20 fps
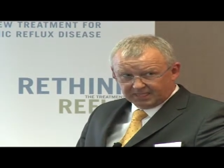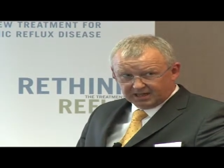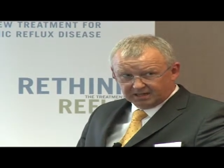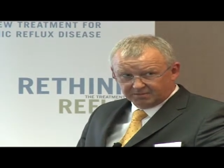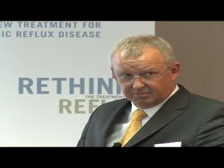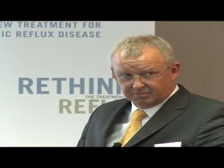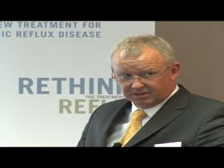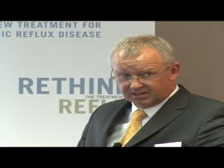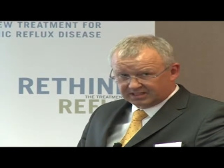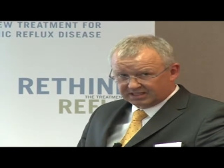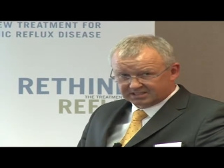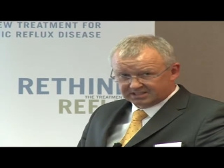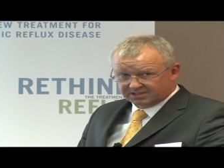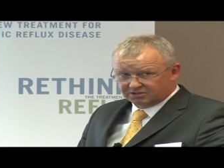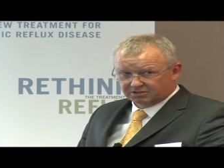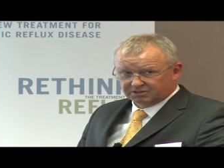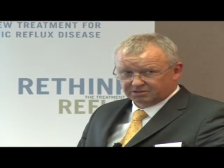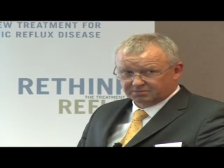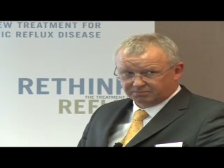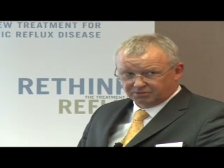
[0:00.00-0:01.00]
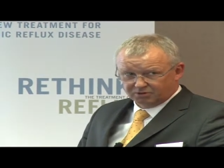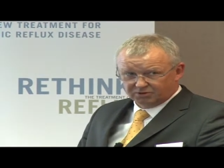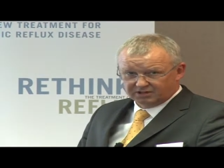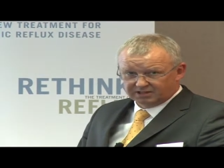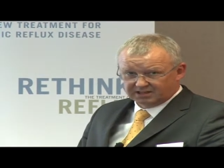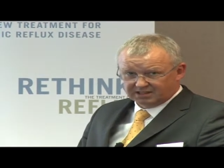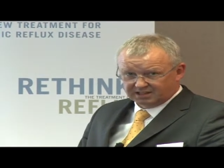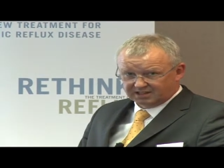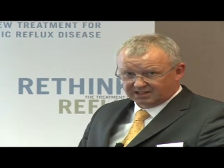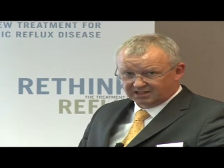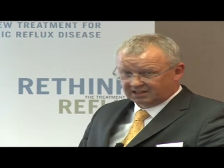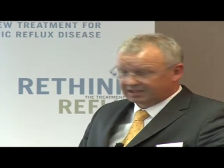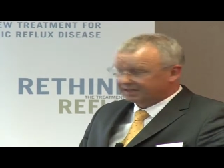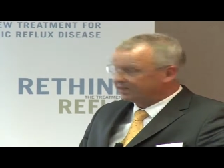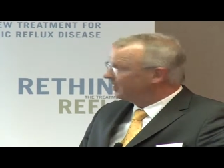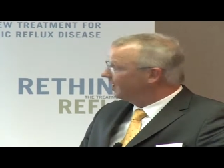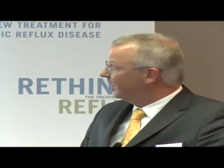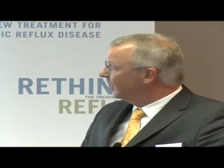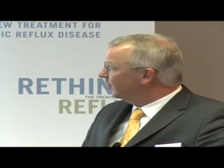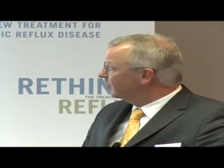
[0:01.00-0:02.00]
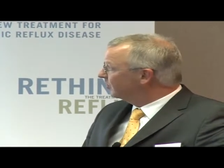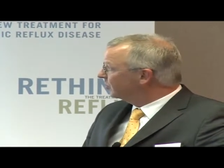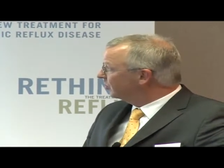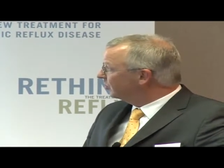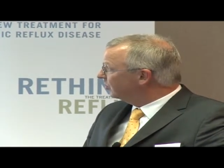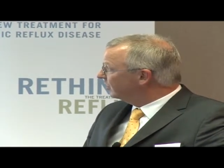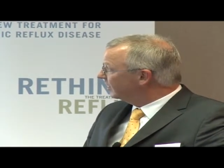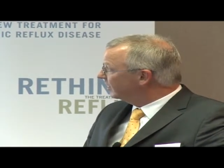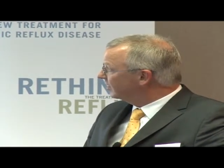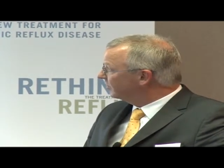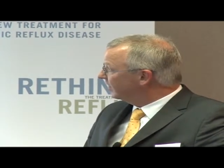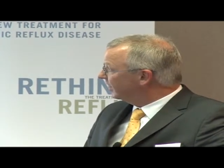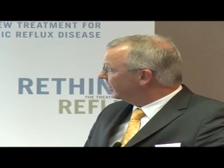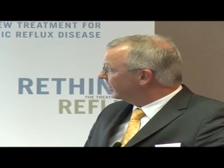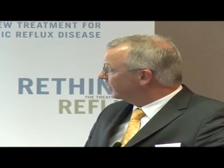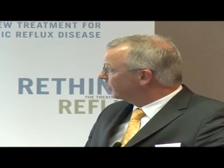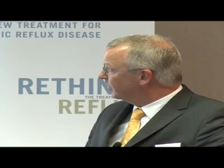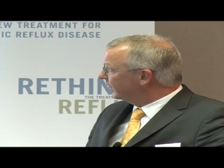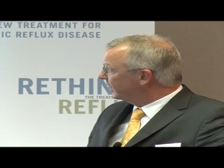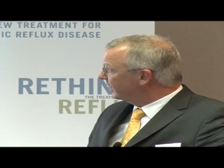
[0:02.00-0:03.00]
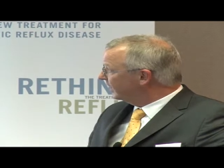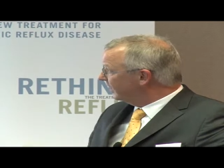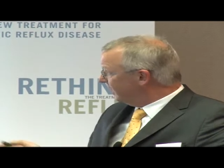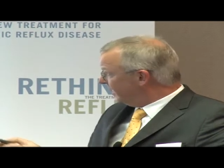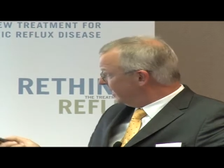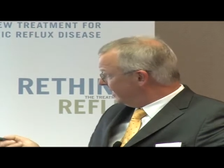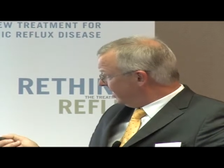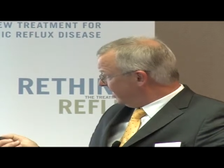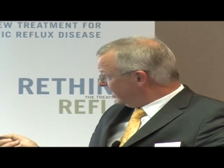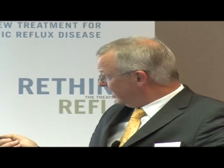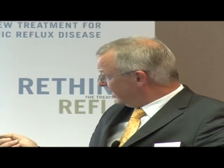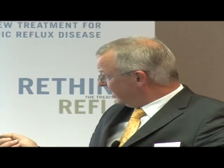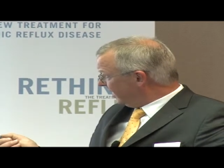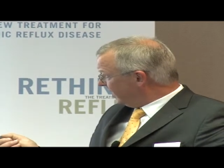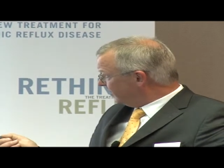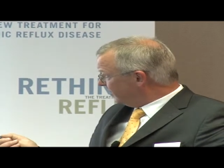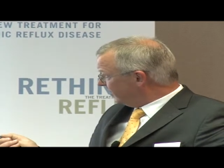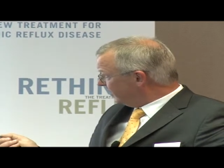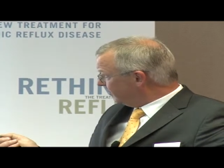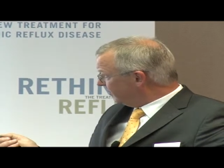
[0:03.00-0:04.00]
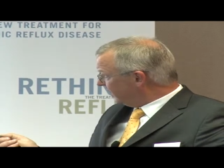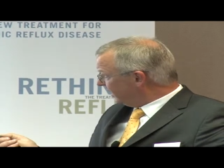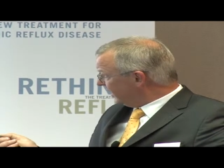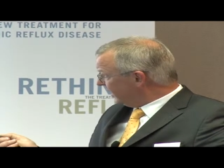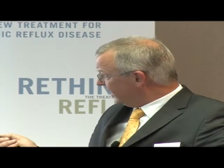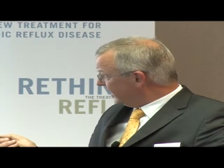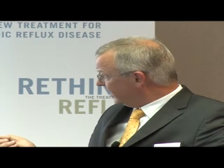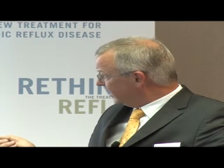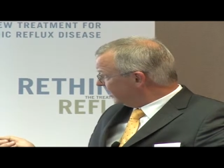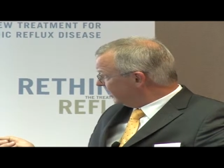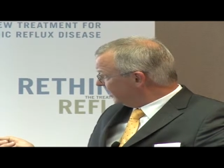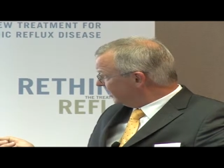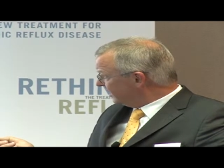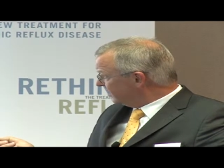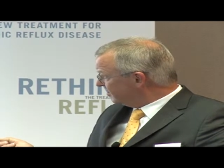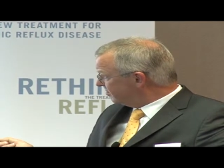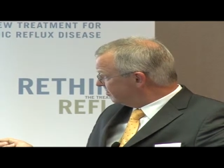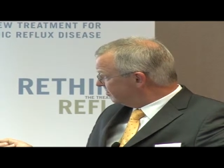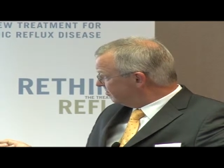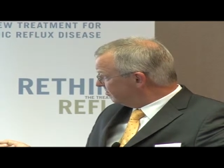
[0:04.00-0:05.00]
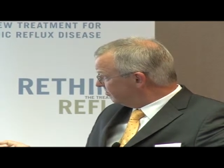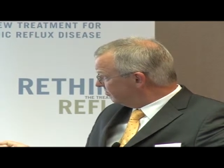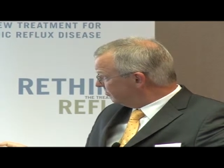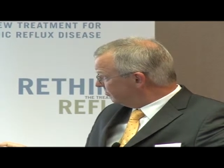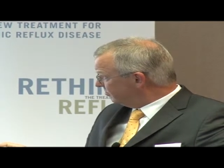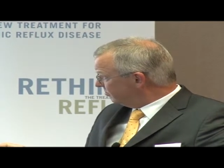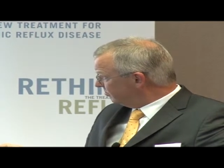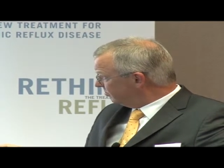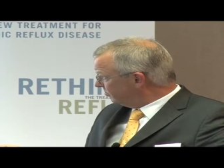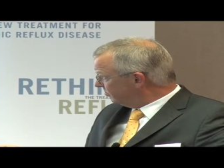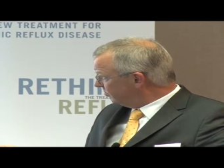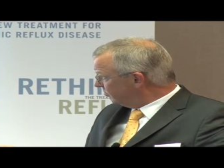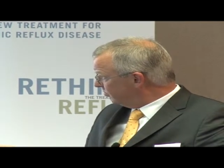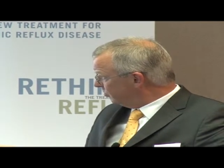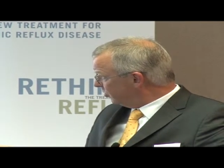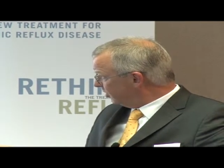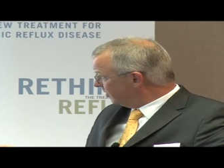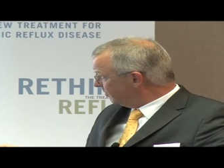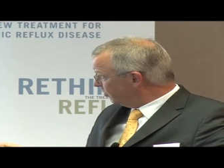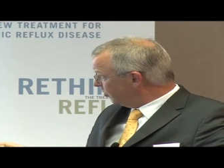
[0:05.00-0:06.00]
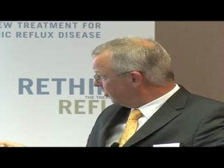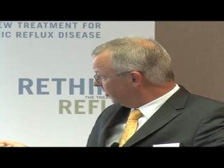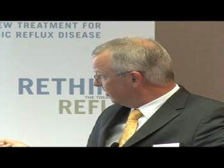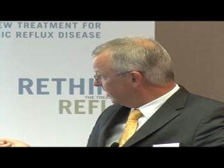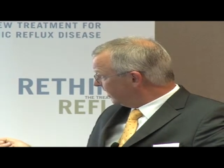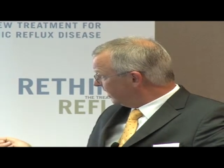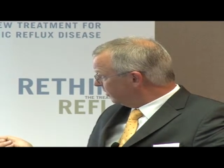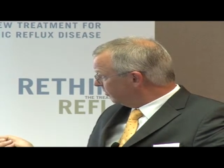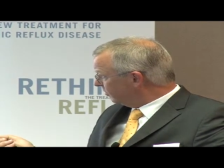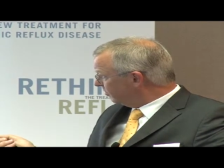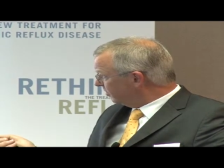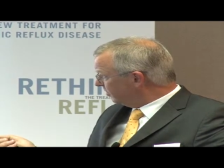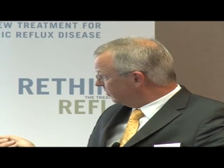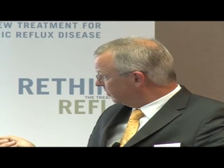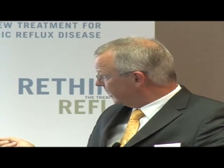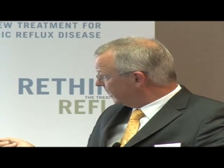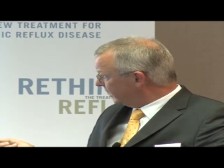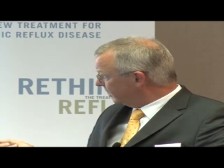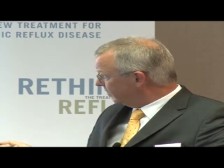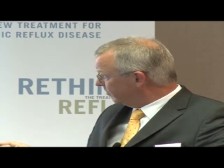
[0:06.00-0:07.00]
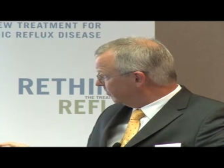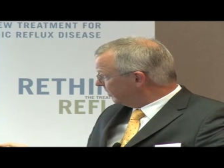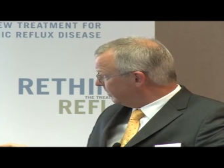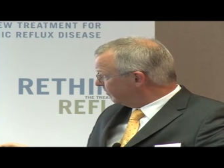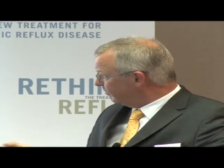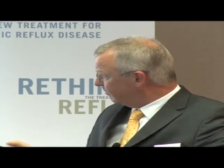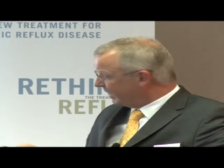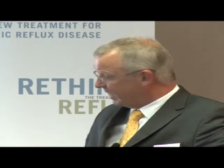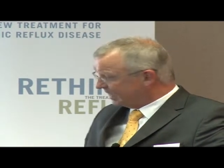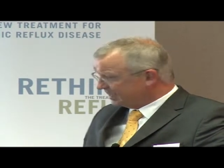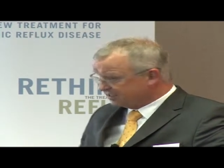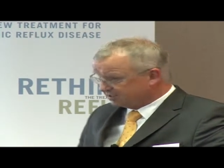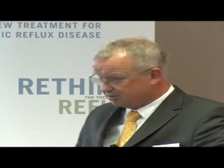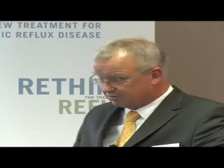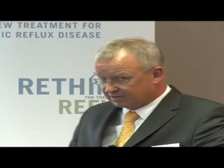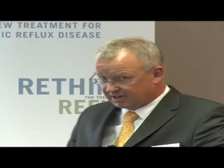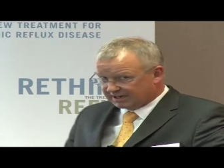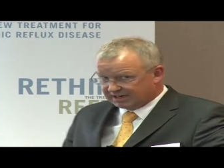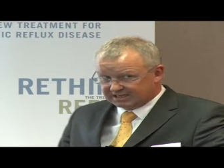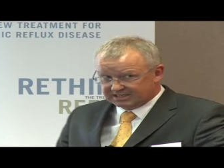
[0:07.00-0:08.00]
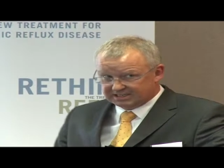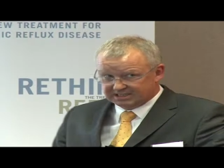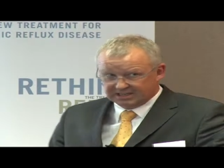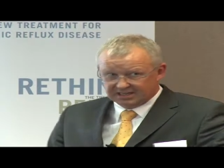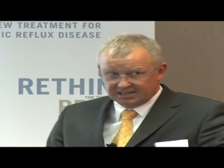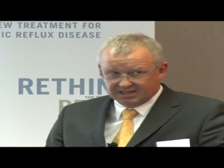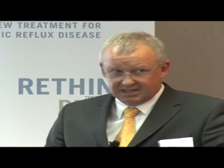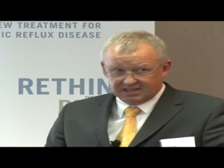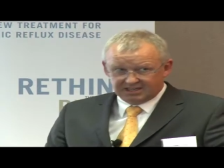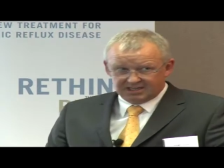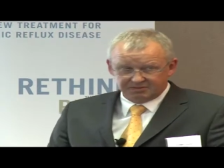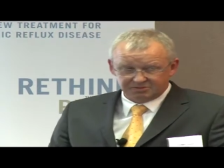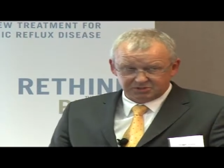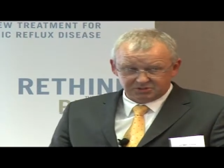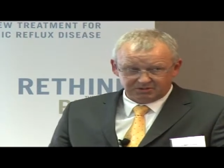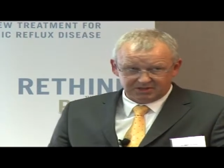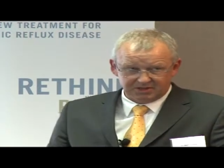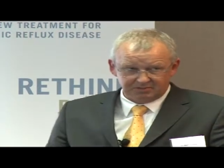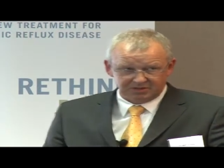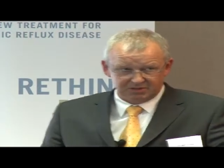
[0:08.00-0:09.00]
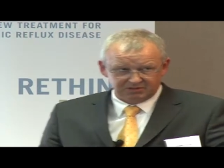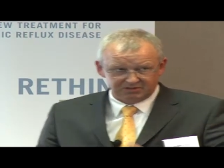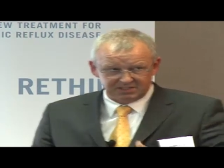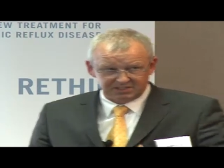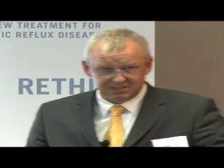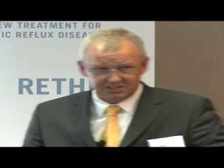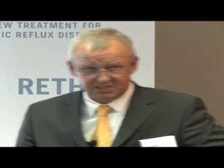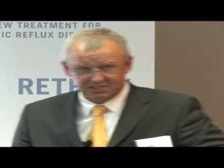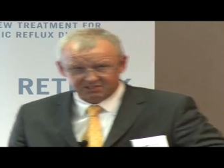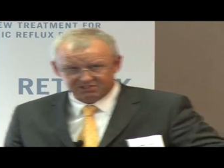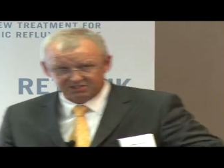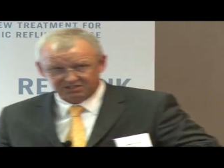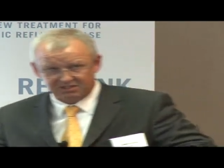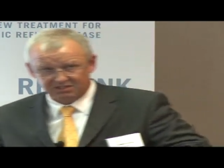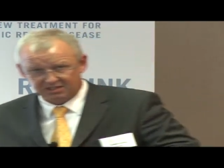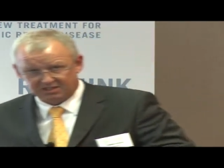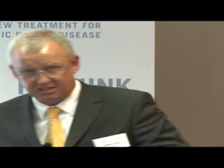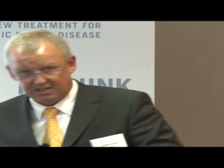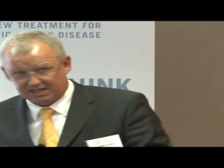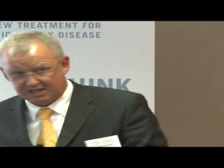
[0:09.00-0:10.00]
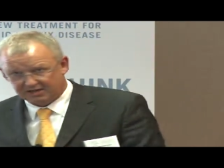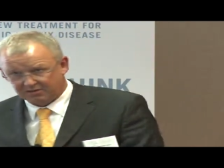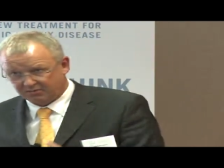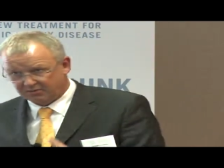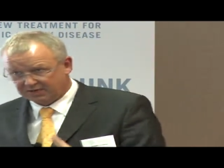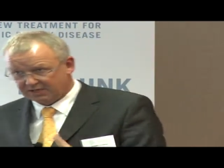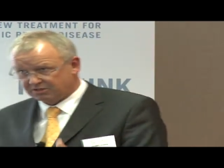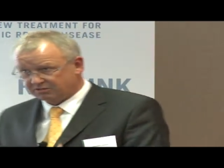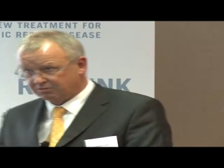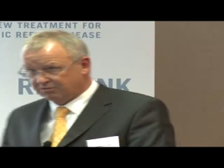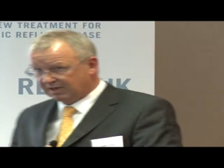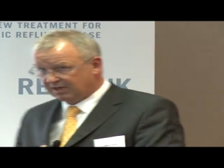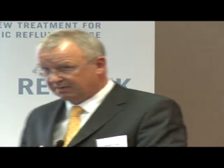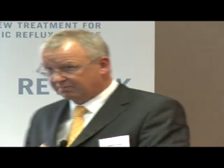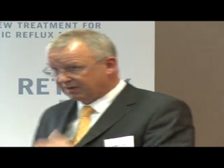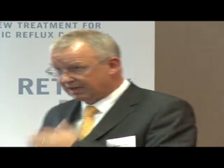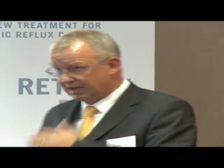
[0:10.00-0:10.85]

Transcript: um, but that's not the point, I think, um, doing it very quick. in the beginning, I think it's more important that you, you get the ring placed right. so we had a bit of a discussion there where to really